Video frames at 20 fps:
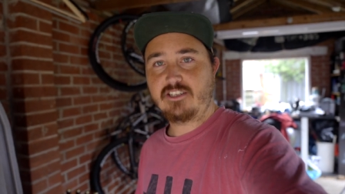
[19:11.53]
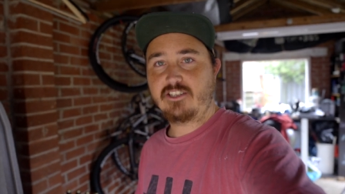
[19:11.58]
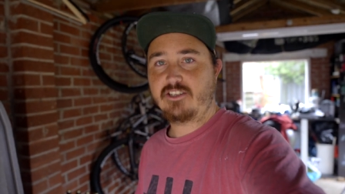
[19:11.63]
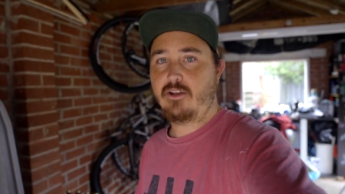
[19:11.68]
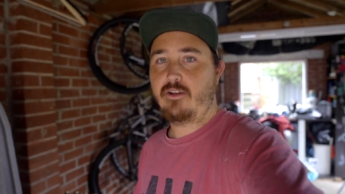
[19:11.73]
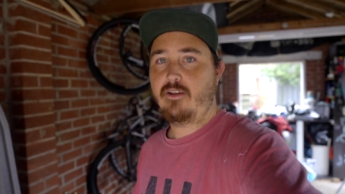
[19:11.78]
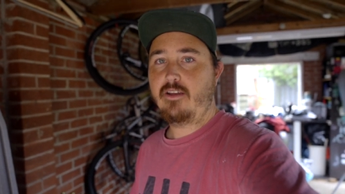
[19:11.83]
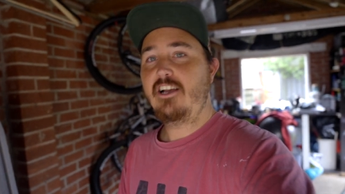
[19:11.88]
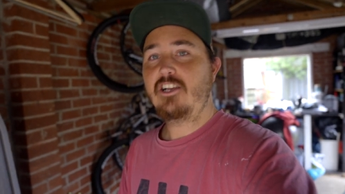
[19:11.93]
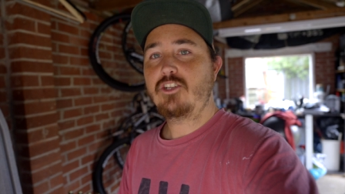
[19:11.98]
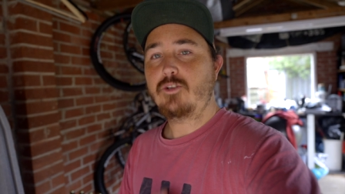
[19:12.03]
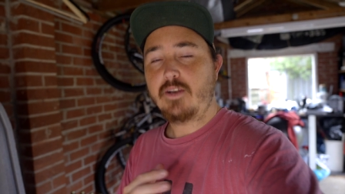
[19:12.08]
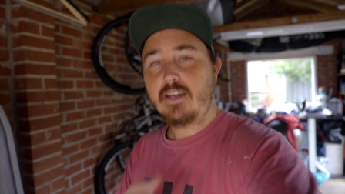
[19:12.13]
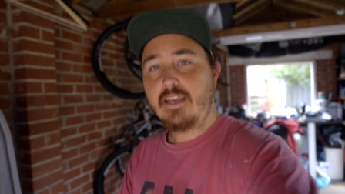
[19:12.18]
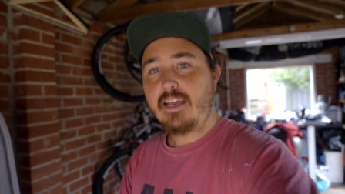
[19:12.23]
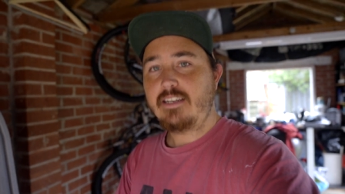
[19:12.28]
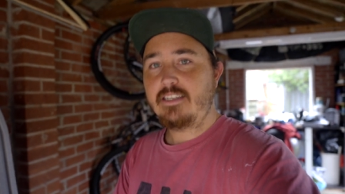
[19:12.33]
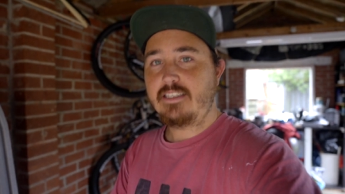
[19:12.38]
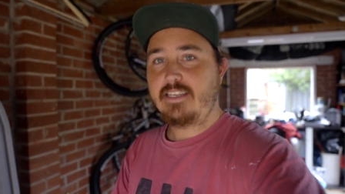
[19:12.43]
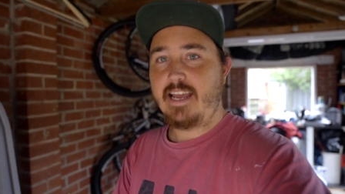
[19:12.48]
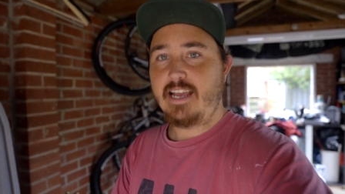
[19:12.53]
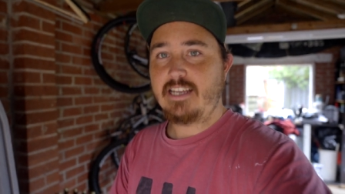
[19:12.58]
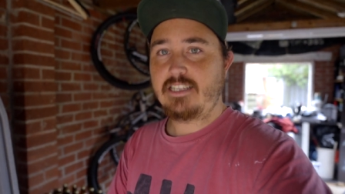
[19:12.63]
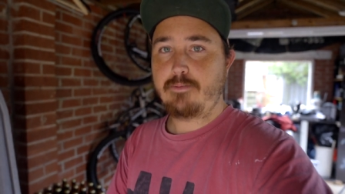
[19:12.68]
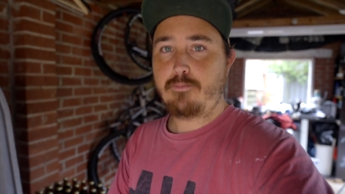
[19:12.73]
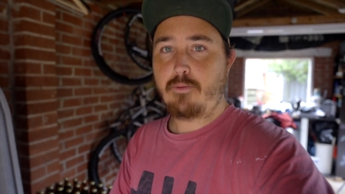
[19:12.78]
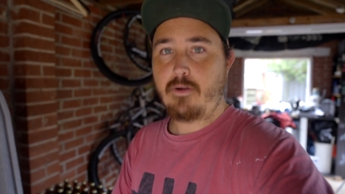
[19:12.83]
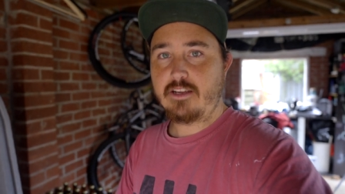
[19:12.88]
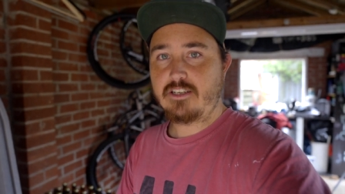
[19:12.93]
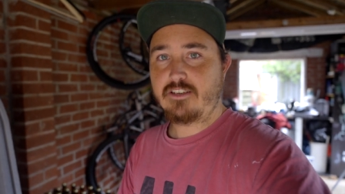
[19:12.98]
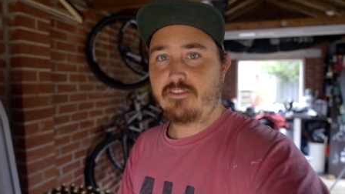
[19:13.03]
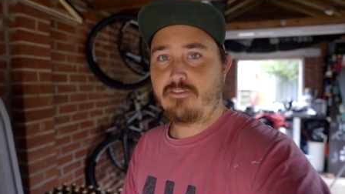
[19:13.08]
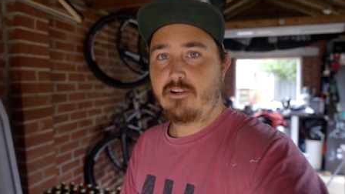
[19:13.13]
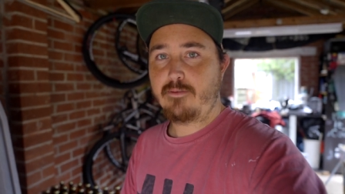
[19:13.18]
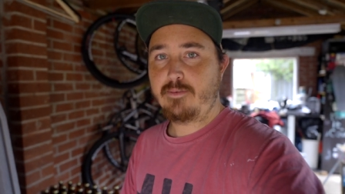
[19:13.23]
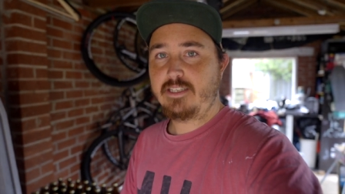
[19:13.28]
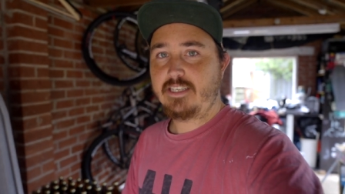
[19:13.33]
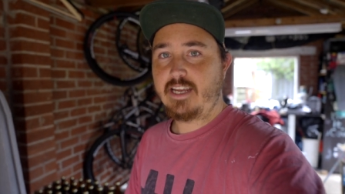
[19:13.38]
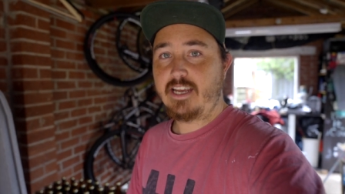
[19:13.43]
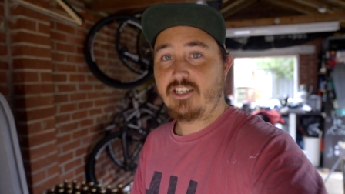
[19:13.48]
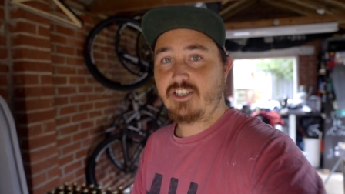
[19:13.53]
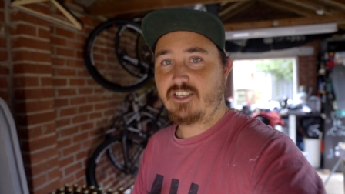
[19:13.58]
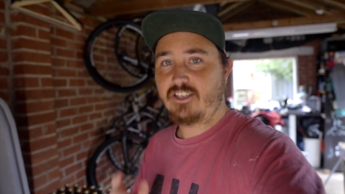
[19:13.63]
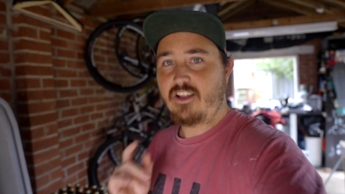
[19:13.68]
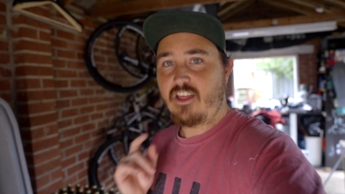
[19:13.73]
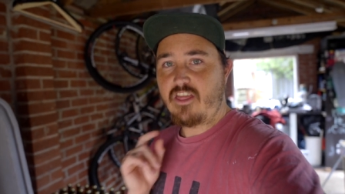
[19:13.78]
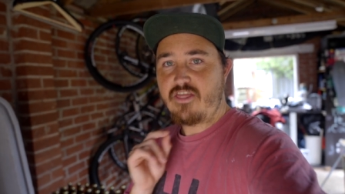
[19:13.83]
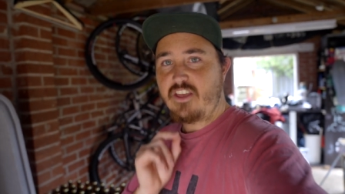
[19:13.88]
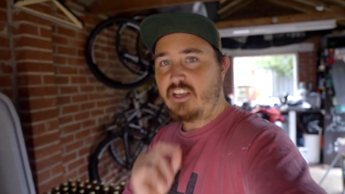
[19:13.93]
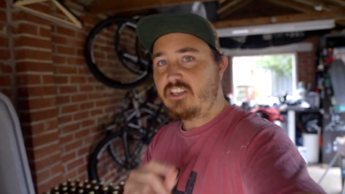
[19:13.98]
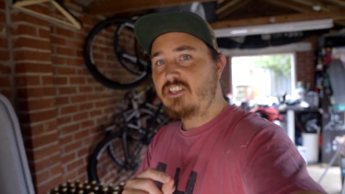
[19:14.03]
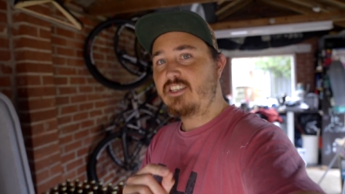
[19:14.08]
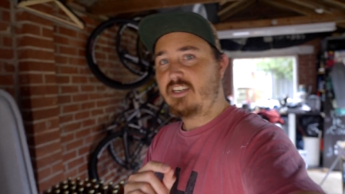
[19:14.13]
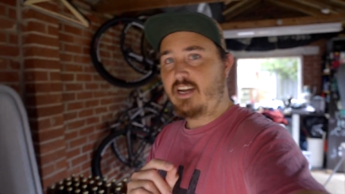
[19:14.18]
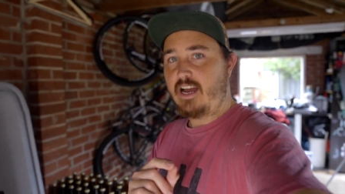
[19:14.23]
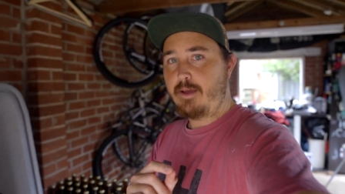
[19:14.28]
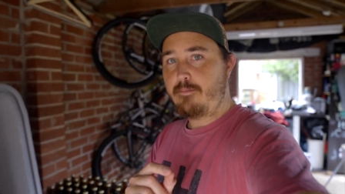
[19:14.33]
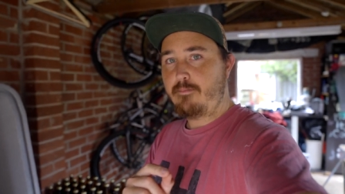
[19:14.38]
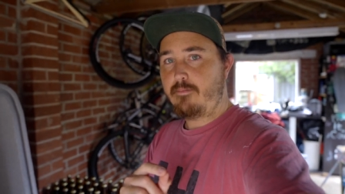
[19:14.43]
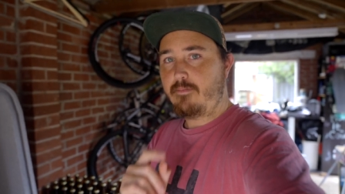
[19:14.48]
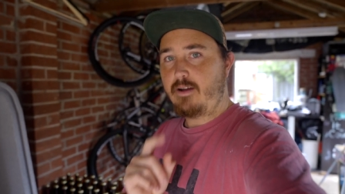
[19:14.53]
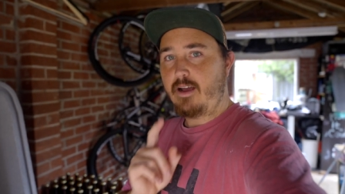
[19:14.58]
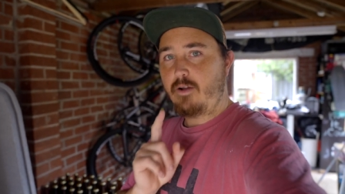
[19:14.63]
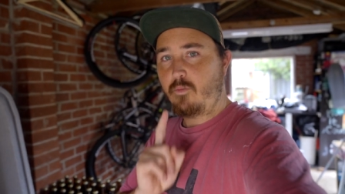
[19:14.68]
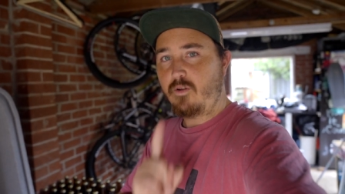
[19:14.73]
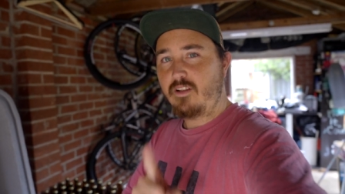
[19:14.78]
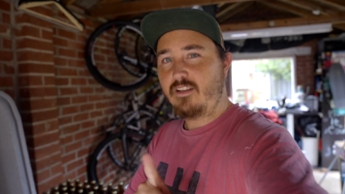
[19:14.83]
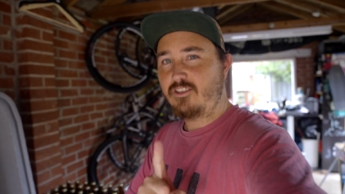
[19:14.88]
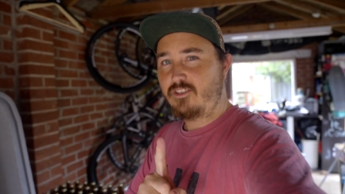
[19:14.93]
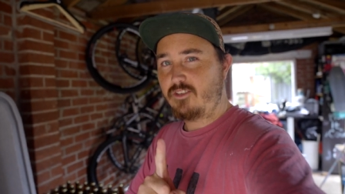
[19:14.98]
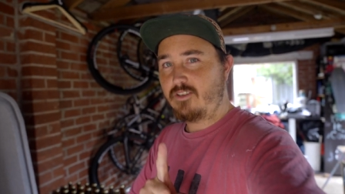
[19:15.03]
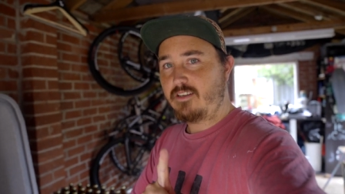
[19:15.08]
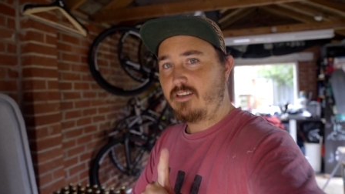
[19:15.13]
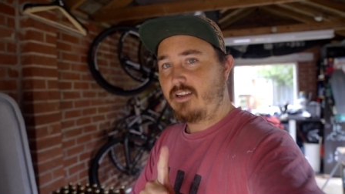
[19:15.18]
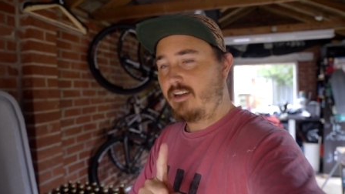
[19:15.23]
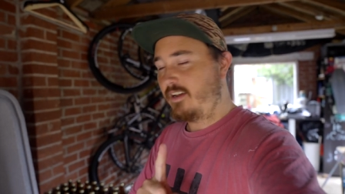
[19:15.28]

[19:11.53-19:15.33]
So, so I didn't get to test the pressure fermentation this time. I will do it